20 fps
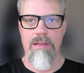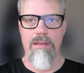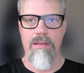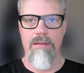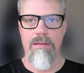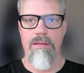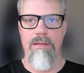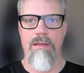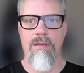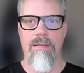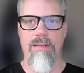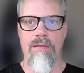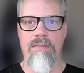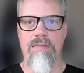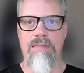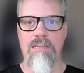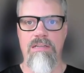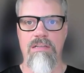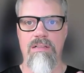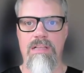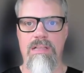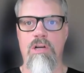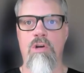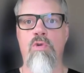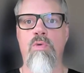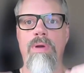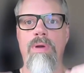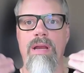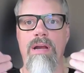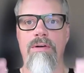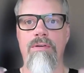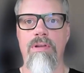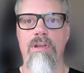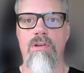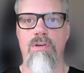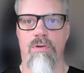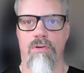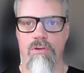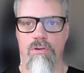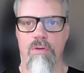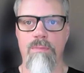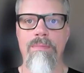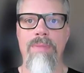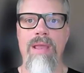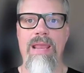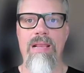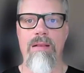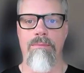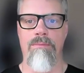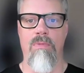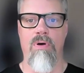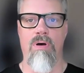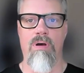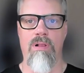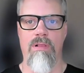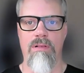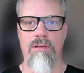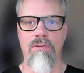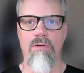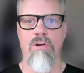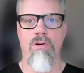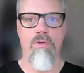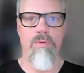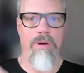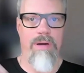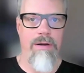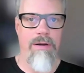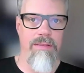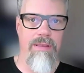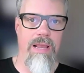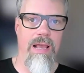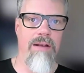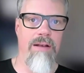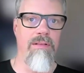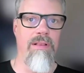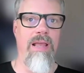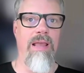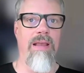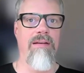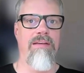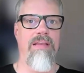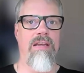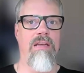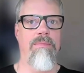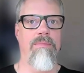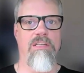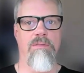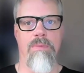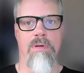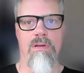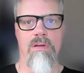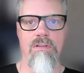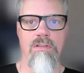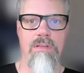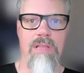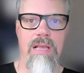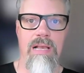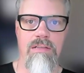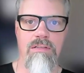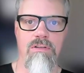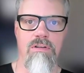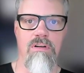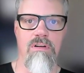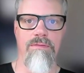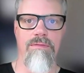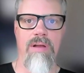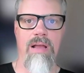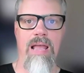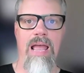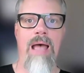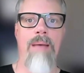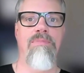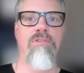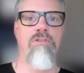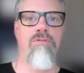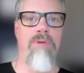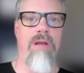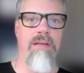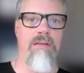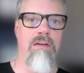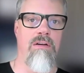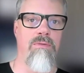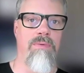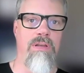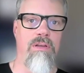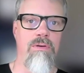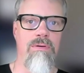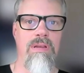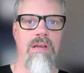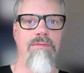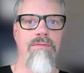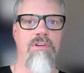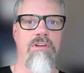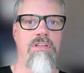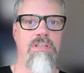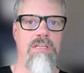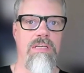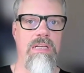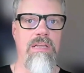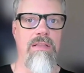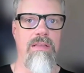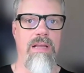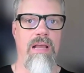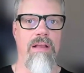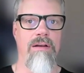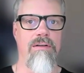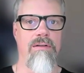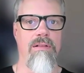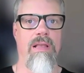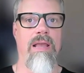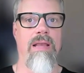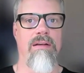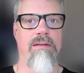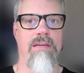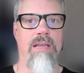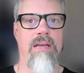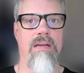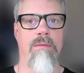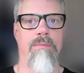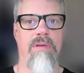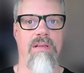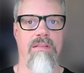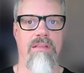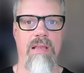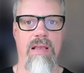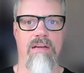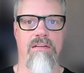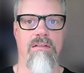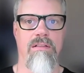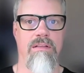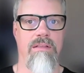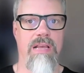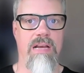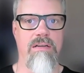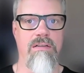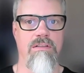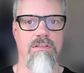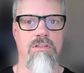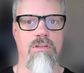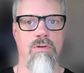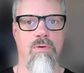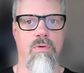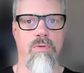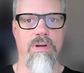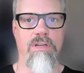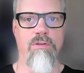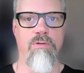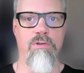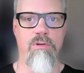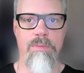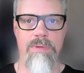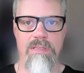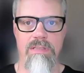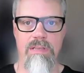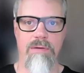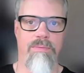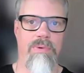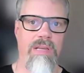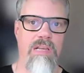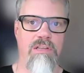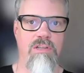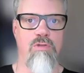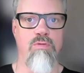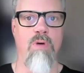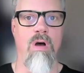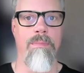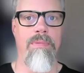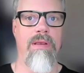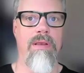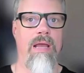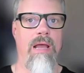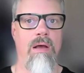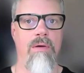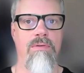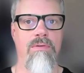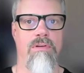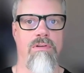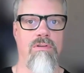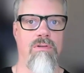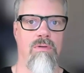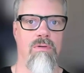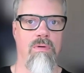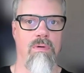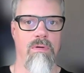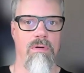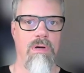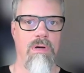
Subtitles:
essentially query your domain model, not query the underlying database, because that's sort of abstracted away. You never see the underlying database, the actual storage, which means that we can swap it out and so on.